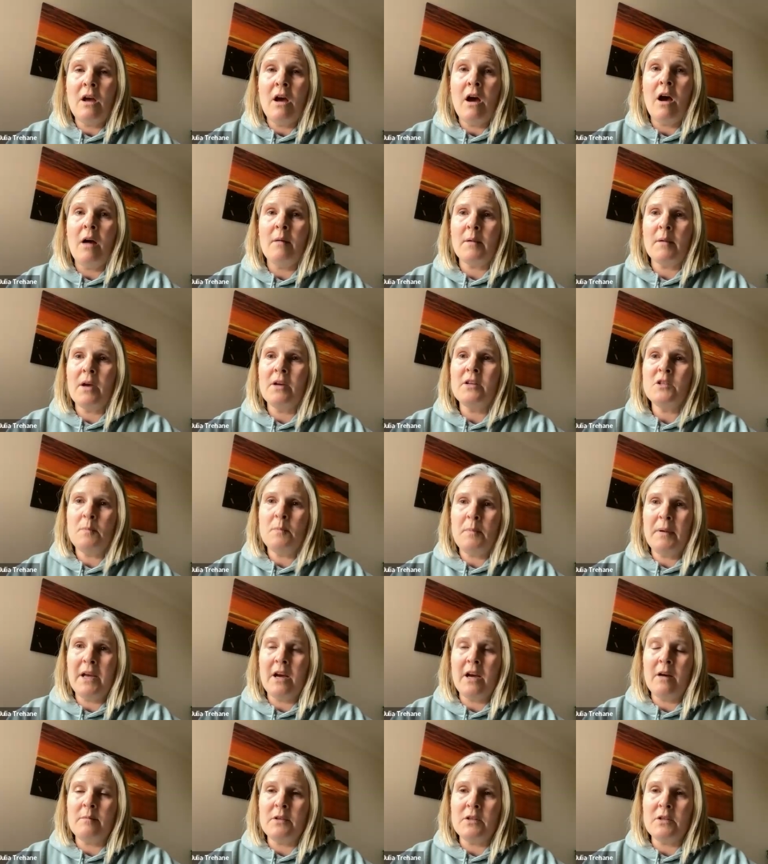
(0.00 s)
I'm going to pick
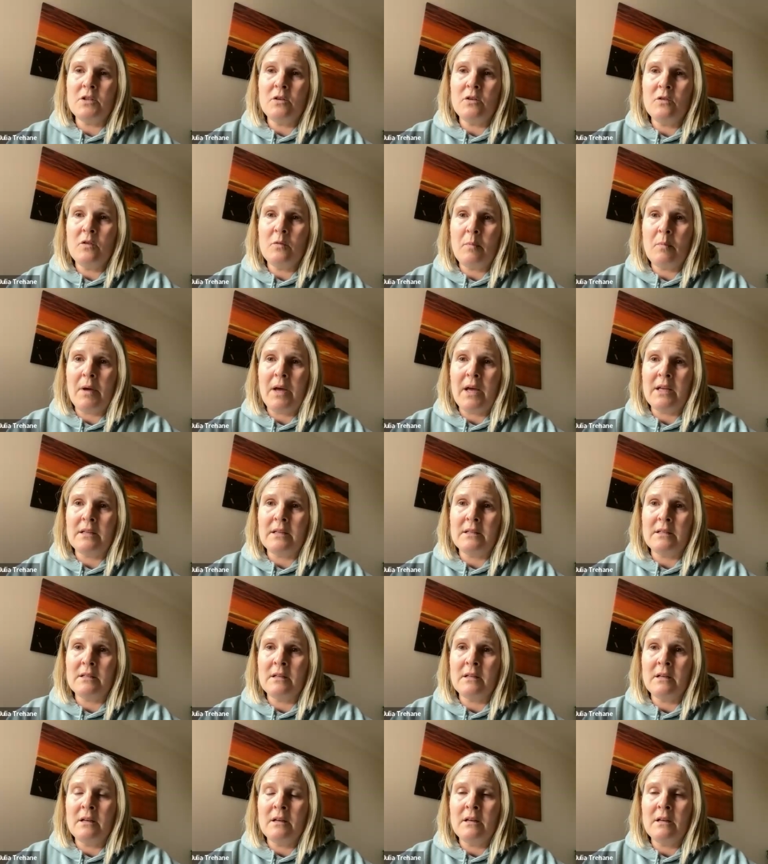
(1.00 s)
up the toothpaste,